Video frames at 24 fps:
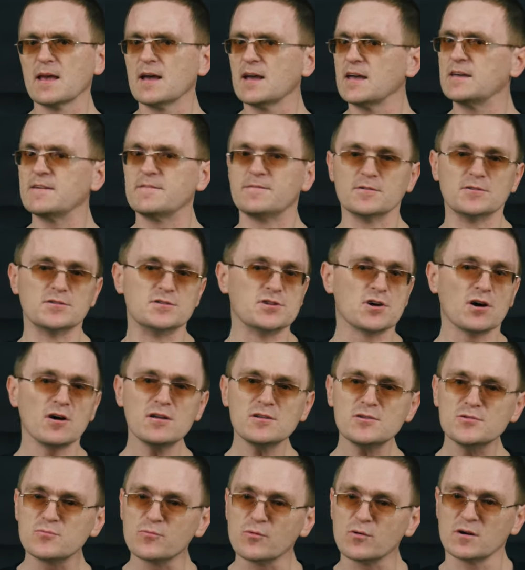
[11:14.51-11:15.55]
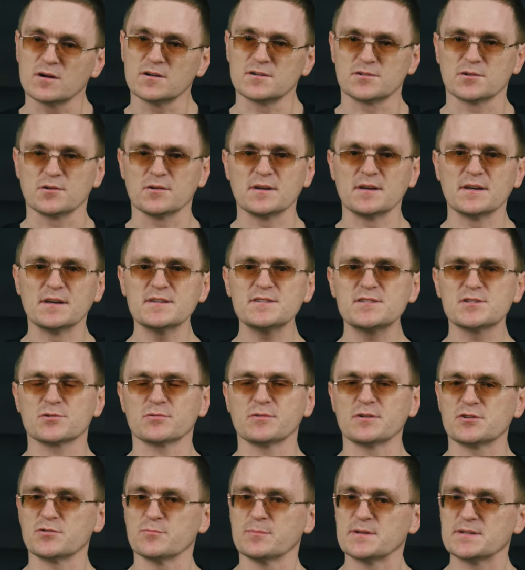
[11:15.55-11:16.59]
If you don't want your
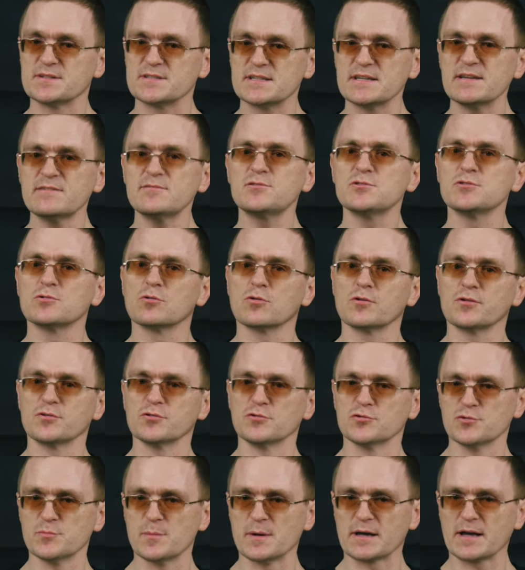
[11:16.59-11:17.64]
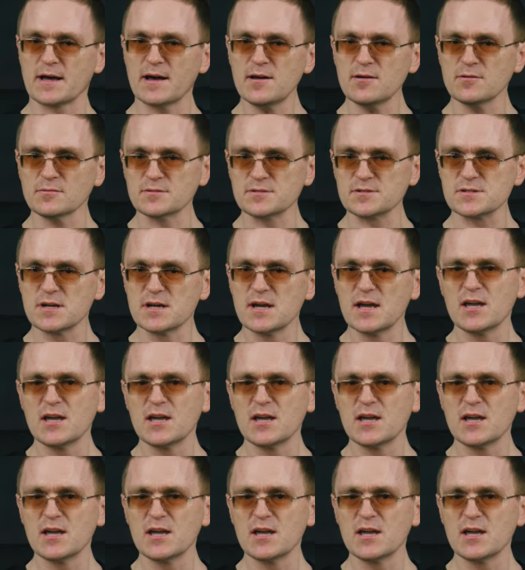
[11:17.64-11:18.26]
history to be saved to your YouTube account,